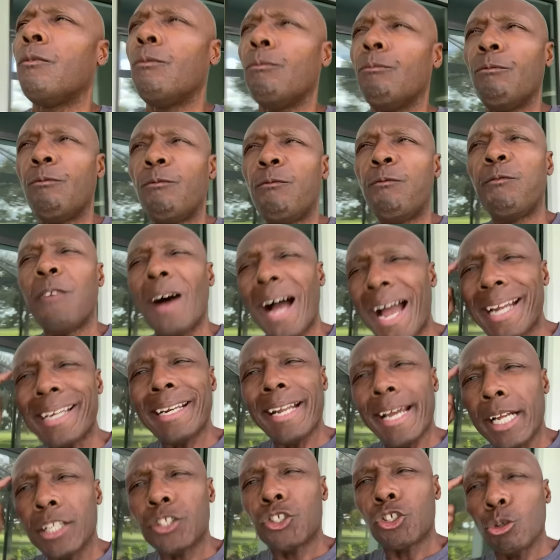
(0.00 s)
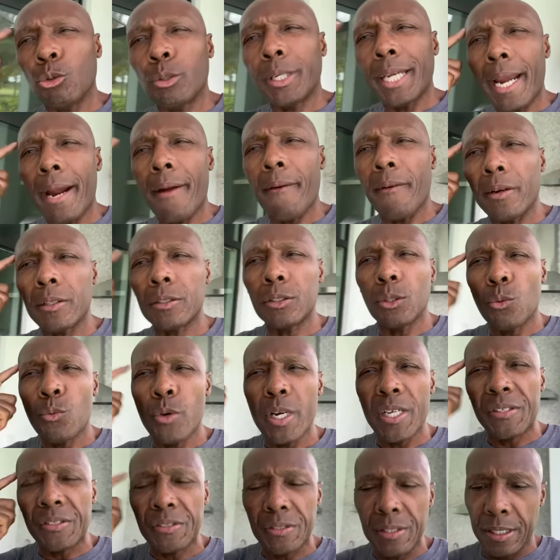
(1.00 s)
financial
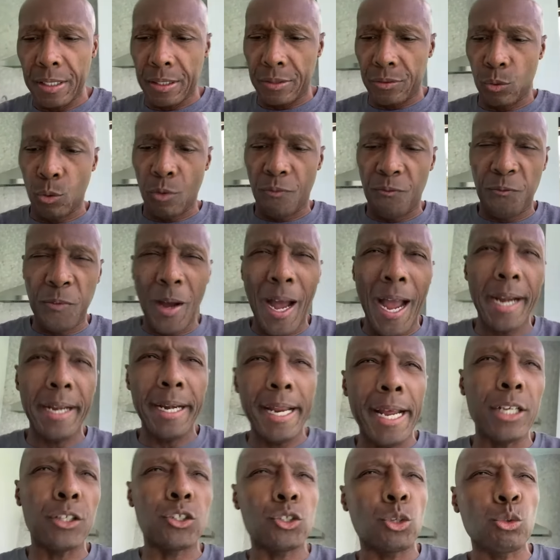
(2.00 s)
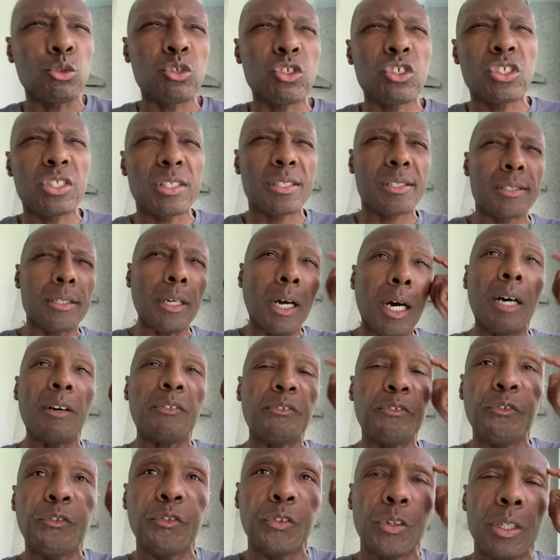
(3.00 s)
characteristics or financial
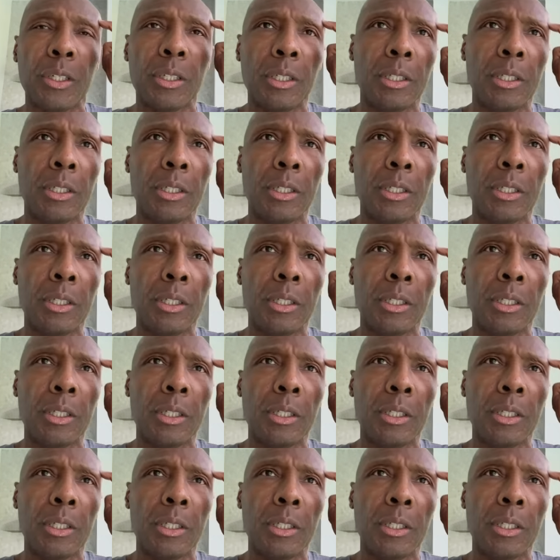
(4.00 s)
stuff